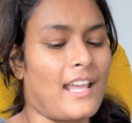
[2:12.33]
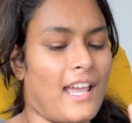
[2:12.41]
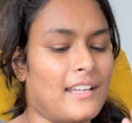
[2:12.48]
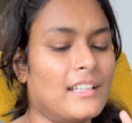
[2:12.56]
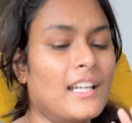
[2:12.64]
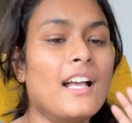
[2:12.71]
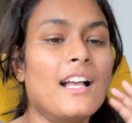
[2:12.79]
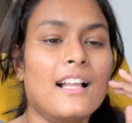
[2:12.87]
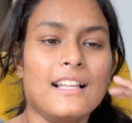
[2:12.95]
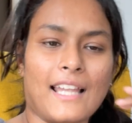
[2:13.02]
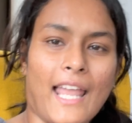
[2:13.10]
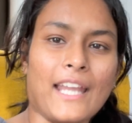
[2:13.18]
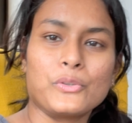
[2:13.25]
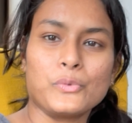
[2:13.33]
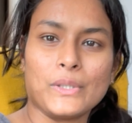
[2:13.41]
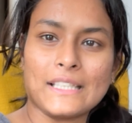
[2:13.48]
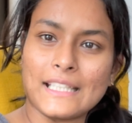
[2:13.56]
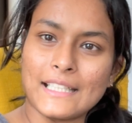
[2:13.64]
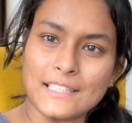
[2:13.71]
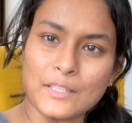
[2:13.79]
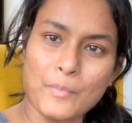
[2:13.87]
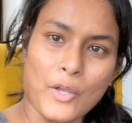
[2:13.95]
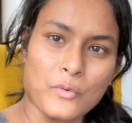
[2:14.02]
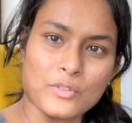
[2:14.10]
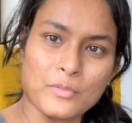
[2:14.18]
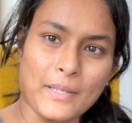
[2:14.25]
I like doing things at my
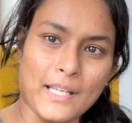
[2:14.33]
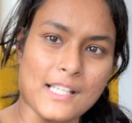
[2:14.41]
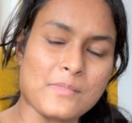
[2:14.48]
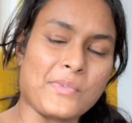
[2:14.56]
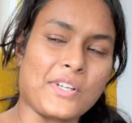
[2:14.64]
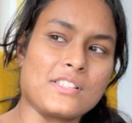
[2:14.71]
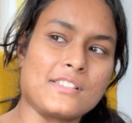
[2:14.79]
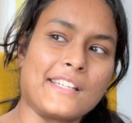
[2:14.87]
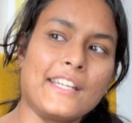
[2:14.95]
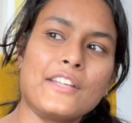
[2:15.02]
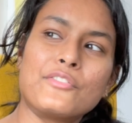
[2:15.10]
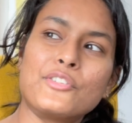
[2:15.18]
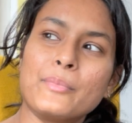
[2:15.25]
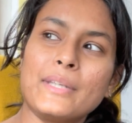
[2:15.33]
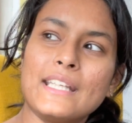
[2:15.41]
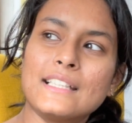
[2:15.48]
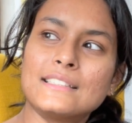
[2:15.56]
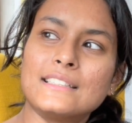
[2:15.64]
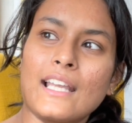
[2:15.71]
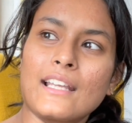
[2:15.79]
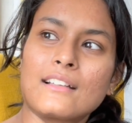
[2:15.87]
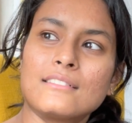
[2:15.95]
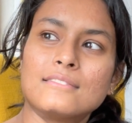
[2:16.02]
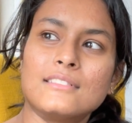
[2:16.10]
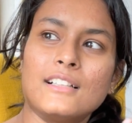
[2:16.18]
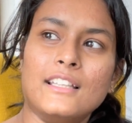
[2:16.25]
own pace because reading for me is like
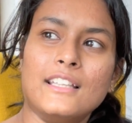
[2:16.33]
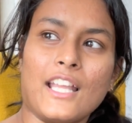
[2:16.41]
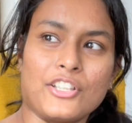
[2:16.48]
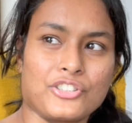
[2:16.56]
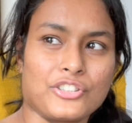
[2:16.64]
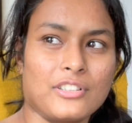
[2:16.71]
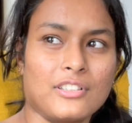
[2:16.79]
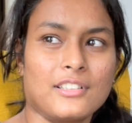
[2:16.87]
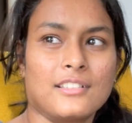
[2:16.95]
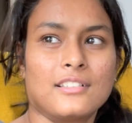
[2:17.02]
a leisure